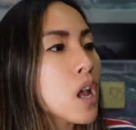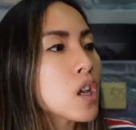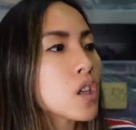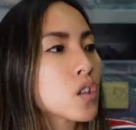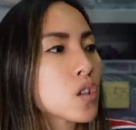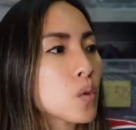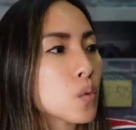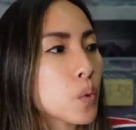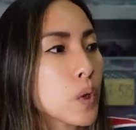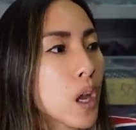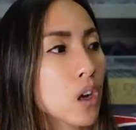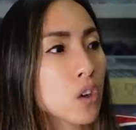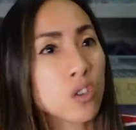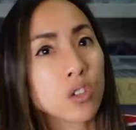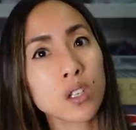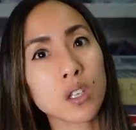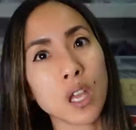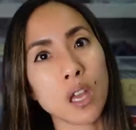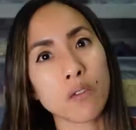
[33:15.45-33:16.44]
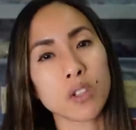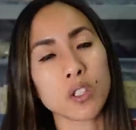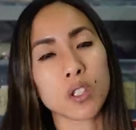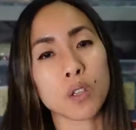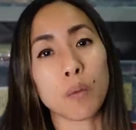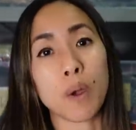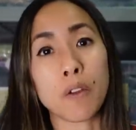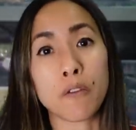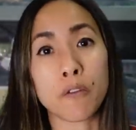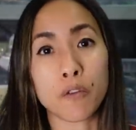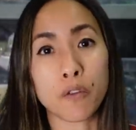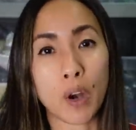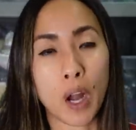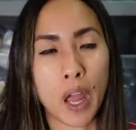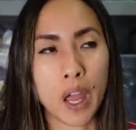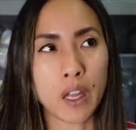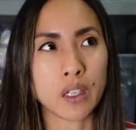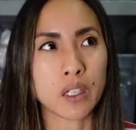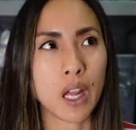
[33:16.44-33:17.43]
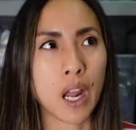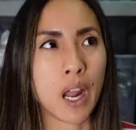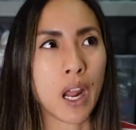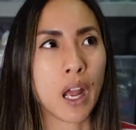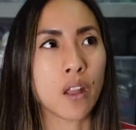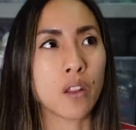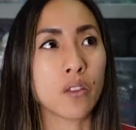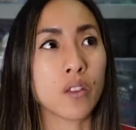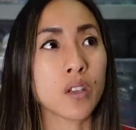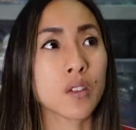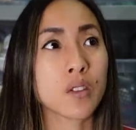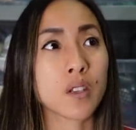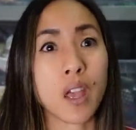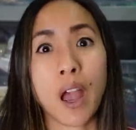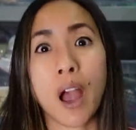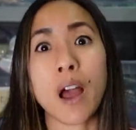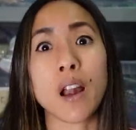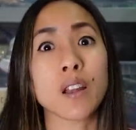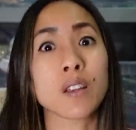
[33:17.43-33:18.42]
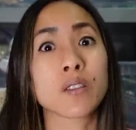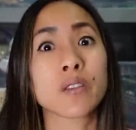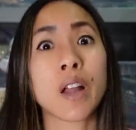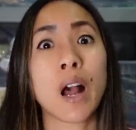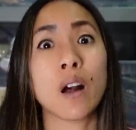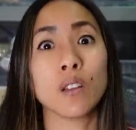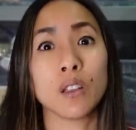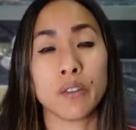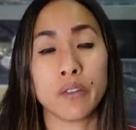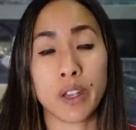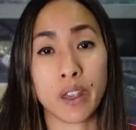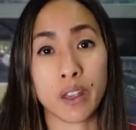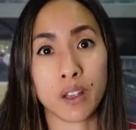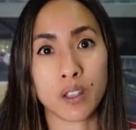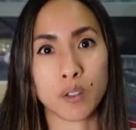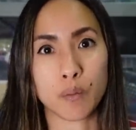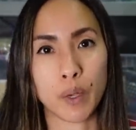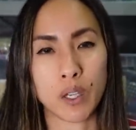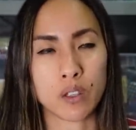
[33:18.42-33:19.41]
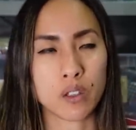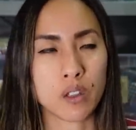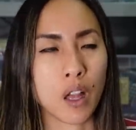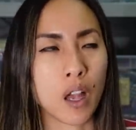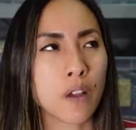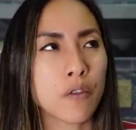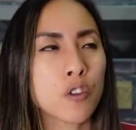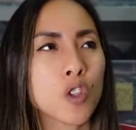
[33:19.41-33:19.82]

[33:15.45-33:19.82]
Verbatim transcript: So we actually gave it to my friend, and this cat is now living its best life.